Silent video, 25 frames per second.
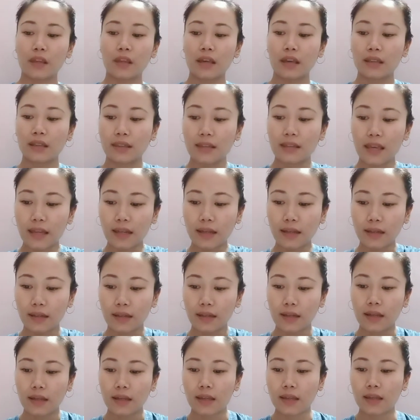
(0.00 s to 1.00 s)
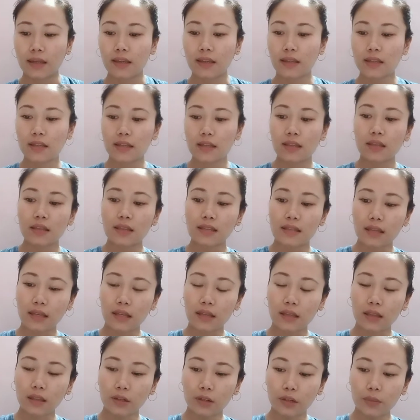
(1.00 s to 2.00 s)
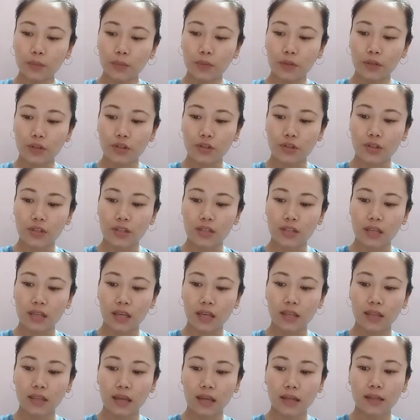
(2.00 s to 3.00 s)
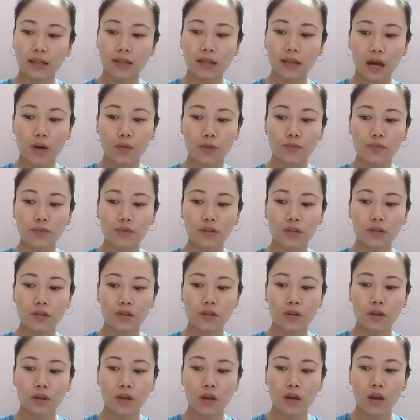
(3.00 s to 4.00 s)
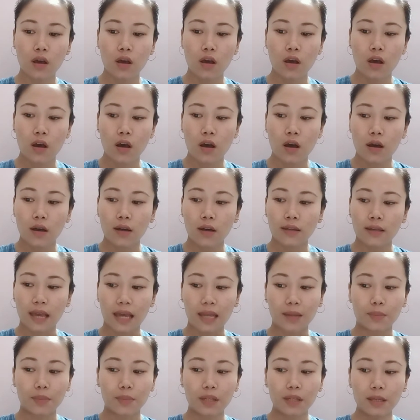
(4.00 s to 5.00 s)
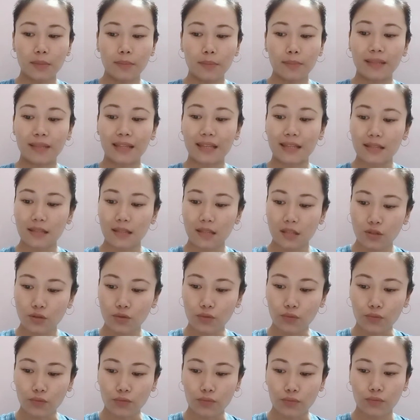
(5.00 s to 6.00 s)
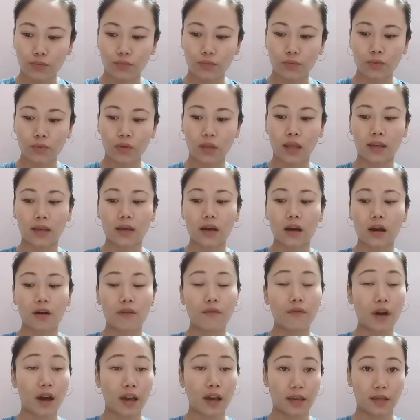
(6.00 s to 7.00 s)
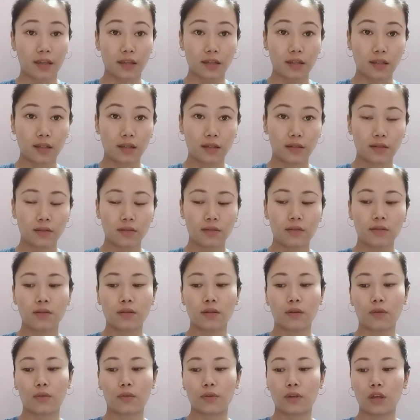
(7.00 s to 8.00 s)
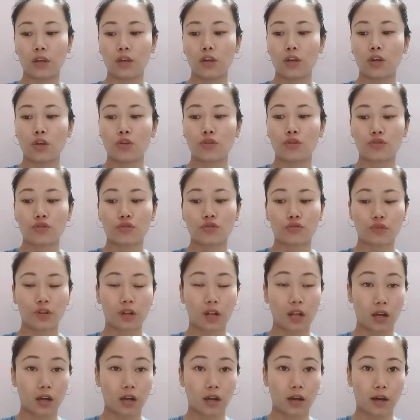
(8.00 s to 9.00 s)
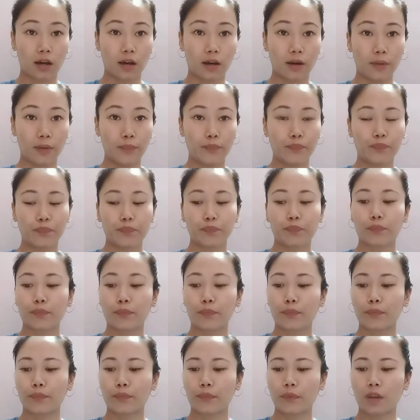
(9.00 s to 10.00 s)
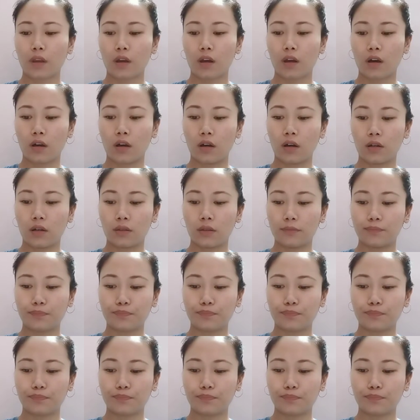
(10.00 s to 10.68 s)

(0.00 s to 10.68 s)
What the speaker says: then he's in the third picture is saying that nouns can be places too, like Hawaii, okay, Sri Lanka, um,